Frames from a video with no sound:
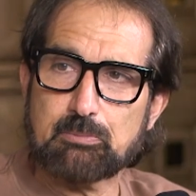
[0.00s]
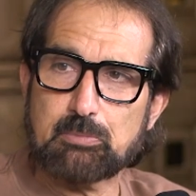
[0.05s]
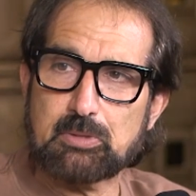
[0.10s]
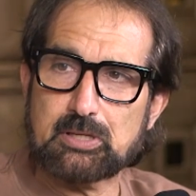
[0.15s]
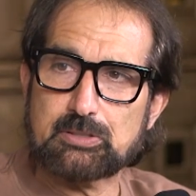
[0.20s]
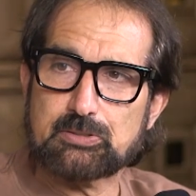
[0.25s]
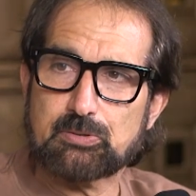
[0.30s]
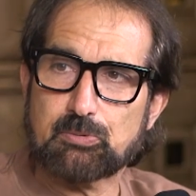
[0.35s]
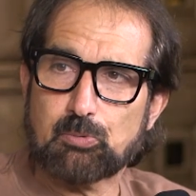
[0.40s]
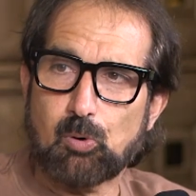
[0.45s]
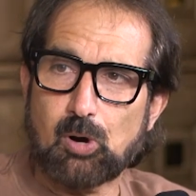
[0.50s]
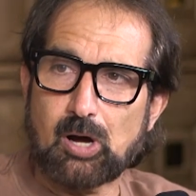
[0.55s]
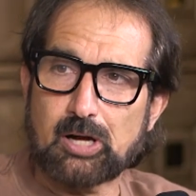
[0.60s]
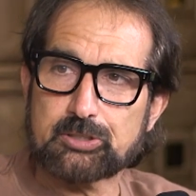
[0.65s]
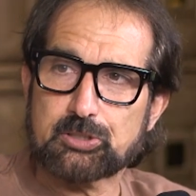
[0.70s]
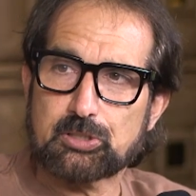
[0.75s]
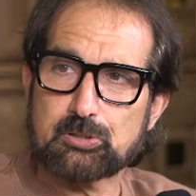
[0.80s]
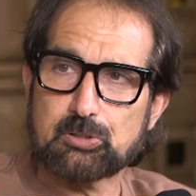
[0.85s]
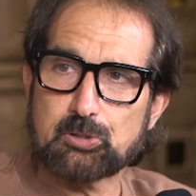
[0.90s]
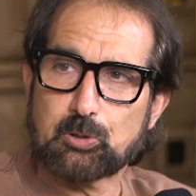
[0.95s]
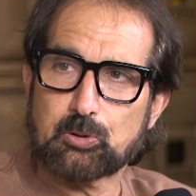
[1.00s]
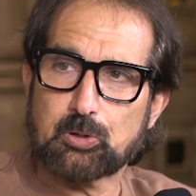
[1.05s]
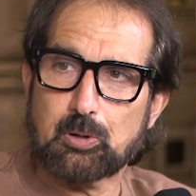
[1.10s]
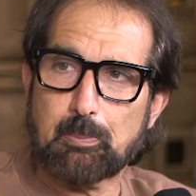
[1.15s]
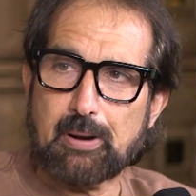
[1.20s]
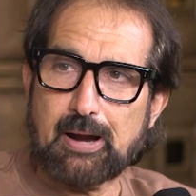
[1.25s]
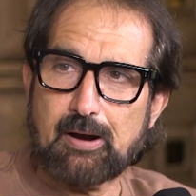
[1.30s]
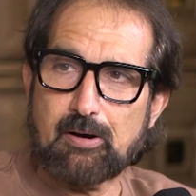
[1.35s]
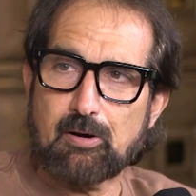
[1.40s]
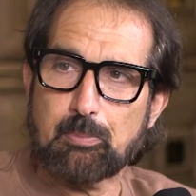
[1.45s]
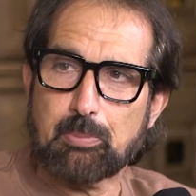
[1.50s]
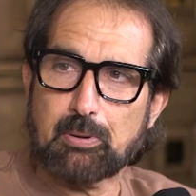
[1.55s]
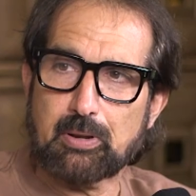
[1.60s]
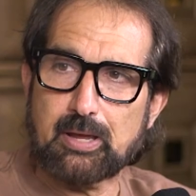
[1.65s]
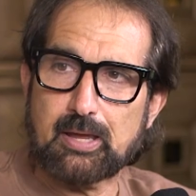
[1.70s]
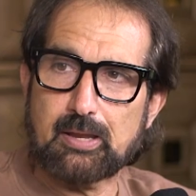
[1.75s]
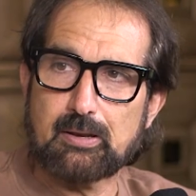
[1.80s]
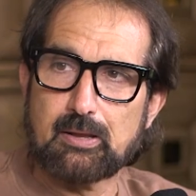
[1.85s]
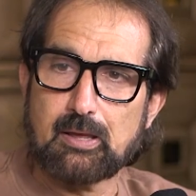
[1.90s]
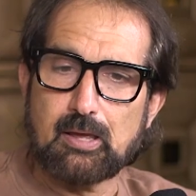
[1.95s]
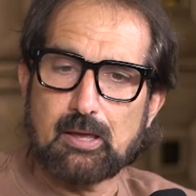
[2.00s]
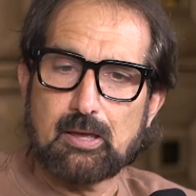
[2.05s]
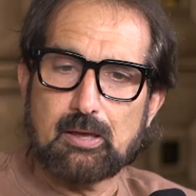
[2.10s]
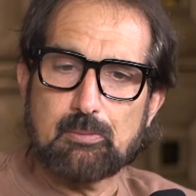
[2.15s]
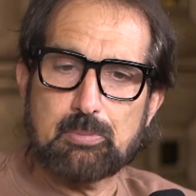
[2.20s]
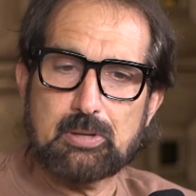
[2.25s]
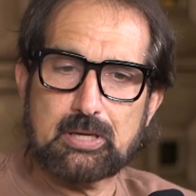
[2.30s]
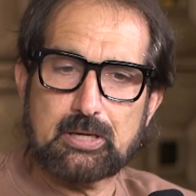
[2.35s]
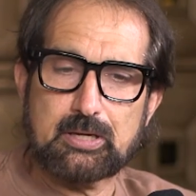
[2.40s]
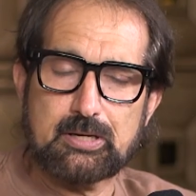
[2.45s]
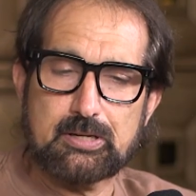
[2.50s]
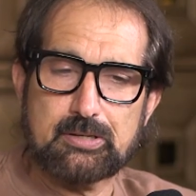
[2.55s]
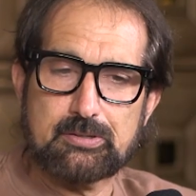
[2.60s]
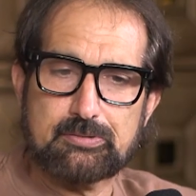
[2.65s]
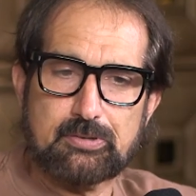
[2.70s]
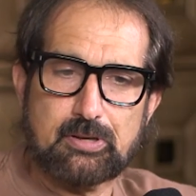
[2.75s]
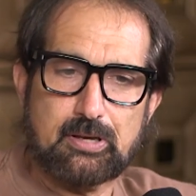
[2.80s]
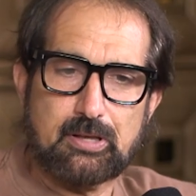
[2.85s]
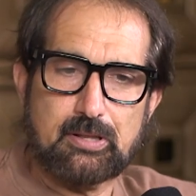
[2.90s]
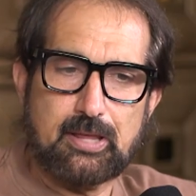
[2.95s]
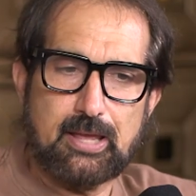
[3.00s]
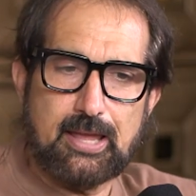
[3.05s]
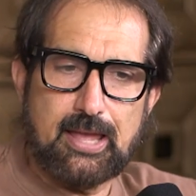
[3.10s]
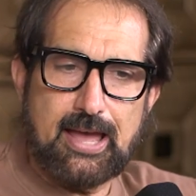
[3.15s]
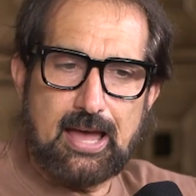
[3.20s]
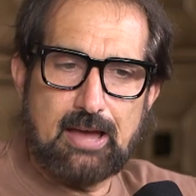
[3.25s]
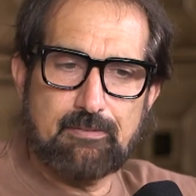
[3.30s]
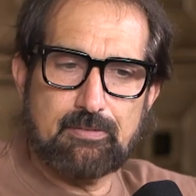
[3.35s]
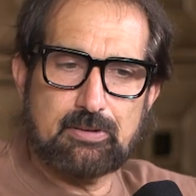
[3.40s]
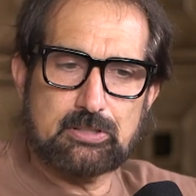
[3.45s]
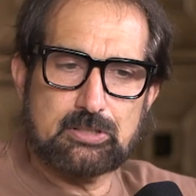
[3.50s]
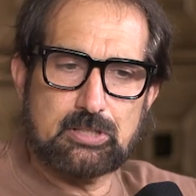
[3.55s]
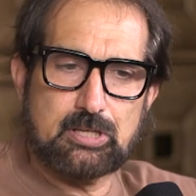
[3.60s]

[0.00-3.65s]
me to watch a nuclear power plant because they have it.